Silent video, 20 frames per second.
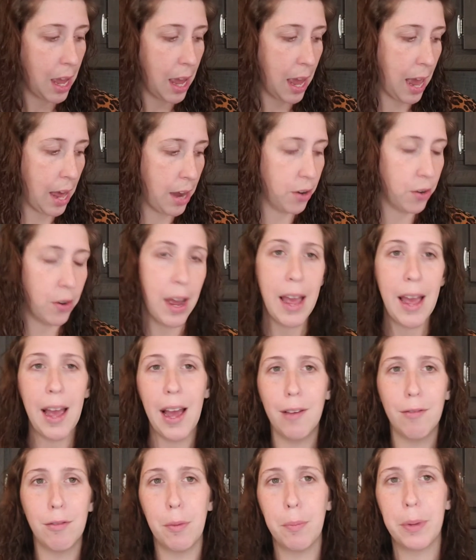I don't
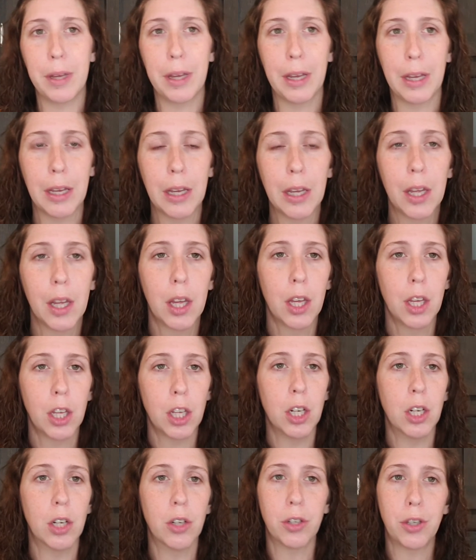have a big,
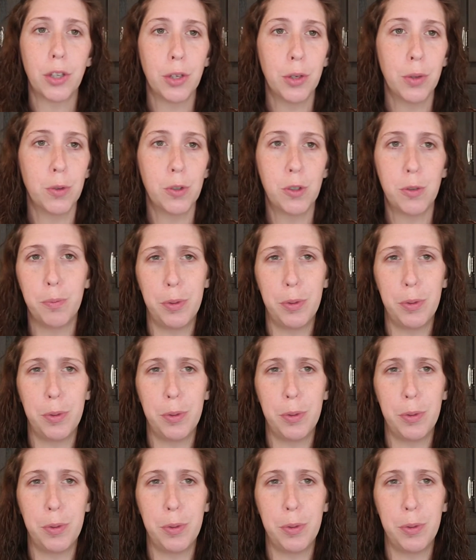huge